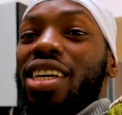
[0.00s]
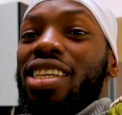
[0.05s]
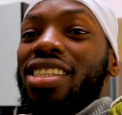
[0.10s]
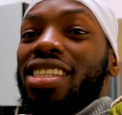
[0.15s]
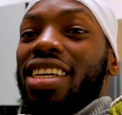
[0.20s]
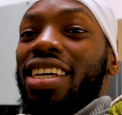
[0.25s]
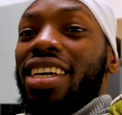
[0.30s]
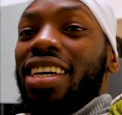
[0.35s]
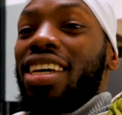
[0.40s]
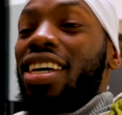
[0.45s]
you can
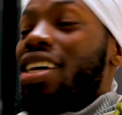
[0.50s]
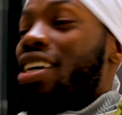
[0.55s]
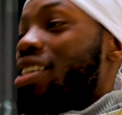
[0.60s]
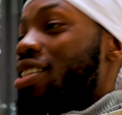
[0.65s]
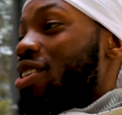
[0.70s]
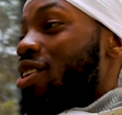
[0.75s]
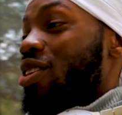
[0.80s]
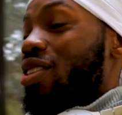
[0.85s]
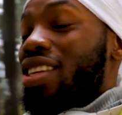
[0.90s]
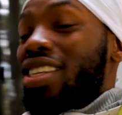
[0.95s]
see.
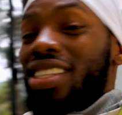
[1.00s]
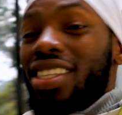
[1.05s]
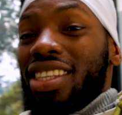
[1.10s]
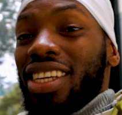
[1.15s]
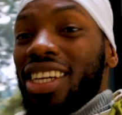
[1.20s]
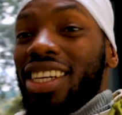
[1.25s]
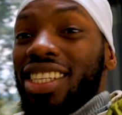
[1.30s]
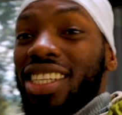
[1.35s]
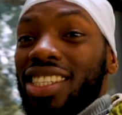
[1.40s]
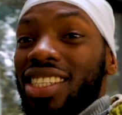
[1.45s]
So this is
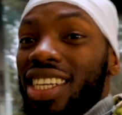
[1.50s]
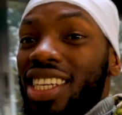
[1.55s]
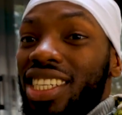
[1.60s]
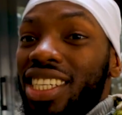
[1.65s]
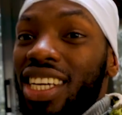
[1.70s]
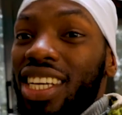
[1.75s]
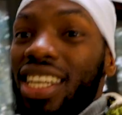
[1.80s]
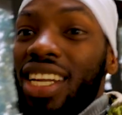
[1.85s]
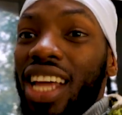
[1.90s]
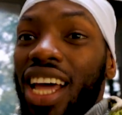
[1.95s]
the kitchen
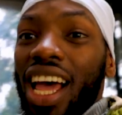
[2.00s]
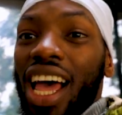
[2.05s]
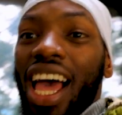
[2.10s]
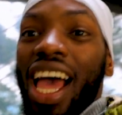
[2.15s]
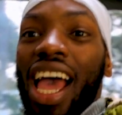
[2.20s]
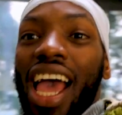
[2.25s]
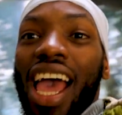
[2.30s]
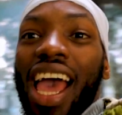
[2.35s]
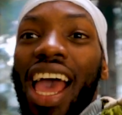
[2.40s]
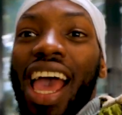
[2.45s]
session,
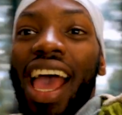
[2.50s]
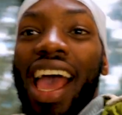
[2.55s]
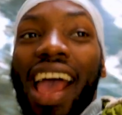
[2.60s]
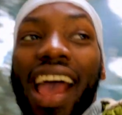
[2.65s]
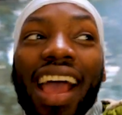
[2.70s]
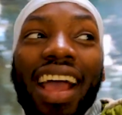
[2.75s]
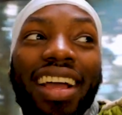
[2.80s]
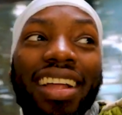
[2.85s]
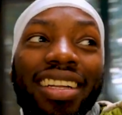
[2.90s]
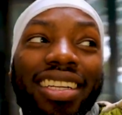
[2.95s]

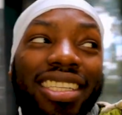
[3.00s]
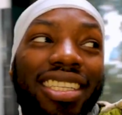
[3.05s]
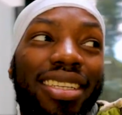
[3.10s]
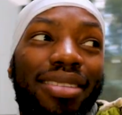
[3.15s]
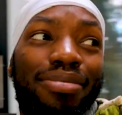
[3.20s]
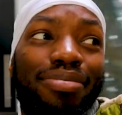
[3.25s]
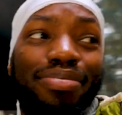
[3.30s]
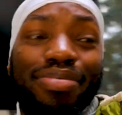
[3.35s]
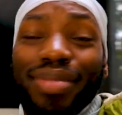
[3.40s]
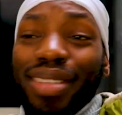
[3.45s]

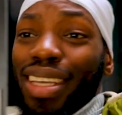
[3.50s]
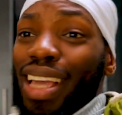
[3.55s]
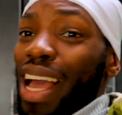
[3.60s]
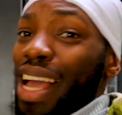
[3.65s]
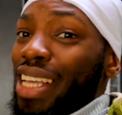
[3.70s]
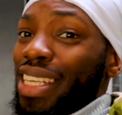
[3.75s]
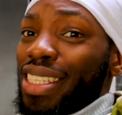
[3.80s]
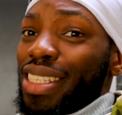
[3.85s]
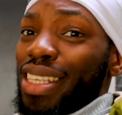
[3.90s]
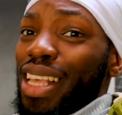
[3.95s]
and
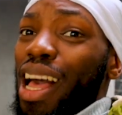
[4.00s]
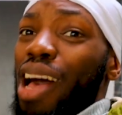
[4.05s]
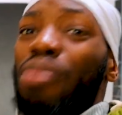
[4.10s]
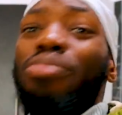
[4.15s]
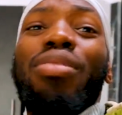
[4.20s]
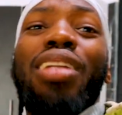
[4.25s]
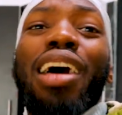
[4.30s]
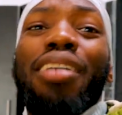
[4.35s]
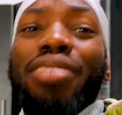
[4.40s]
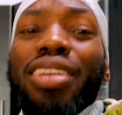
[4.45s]
guys,
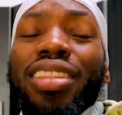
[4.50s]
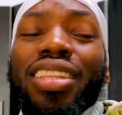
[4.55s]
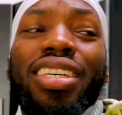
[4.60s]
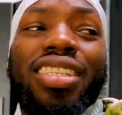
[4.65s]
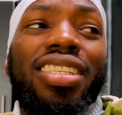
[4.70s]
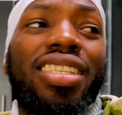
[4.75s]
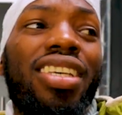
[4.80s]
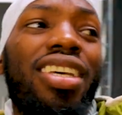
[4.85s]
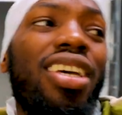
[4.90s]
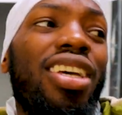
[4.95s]
I'm loving
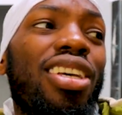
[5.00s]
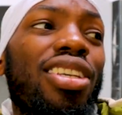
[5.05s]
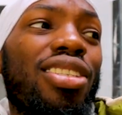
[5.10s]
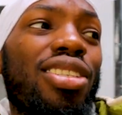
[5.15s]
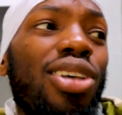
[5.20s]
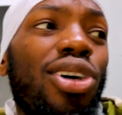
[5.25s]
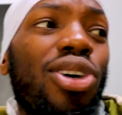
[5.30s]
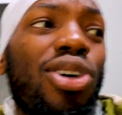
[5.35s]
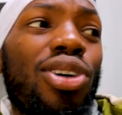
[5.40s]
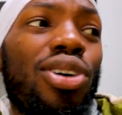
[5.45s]
this.
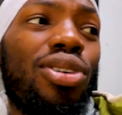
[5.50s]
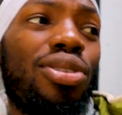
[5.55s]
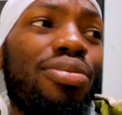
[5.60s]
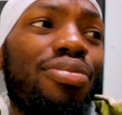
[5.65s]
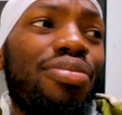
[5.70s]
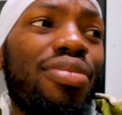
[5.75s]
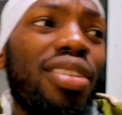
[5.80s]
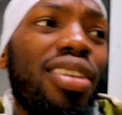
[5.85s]
So